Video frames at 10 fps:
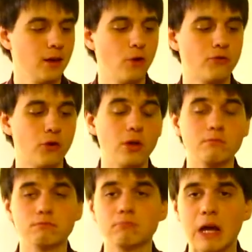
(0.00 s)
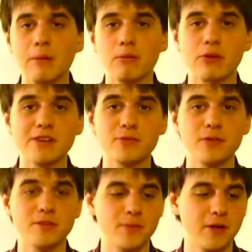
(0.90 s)
Overall, I'm impressed with
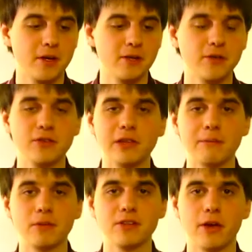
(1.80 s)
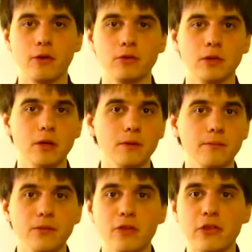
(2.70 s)
this beer, and it didn't let me down.
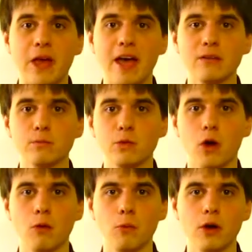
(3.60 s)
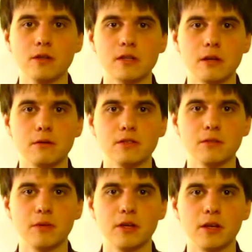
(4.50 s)
Nothing had gone worse than it was in
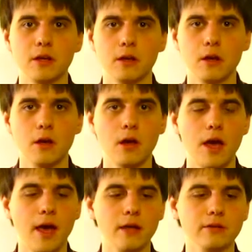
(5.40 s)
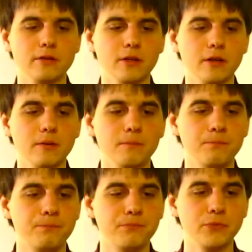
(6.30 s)
the beginning, and
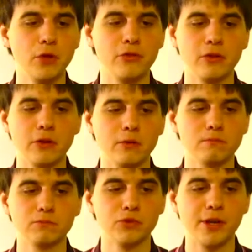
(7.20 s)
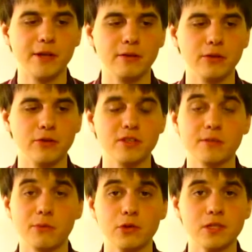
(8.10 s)
nothing really
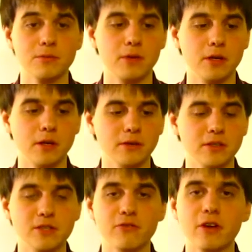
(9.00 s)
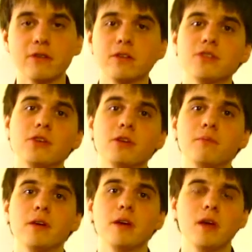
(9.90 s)
disappointed me, and it's a very, very
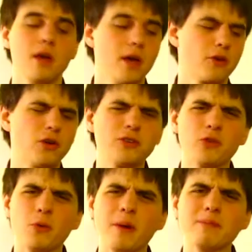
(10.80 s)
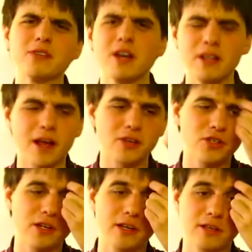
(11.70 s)
solid beer. According to the website,
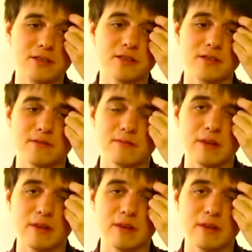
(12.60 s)
actually, it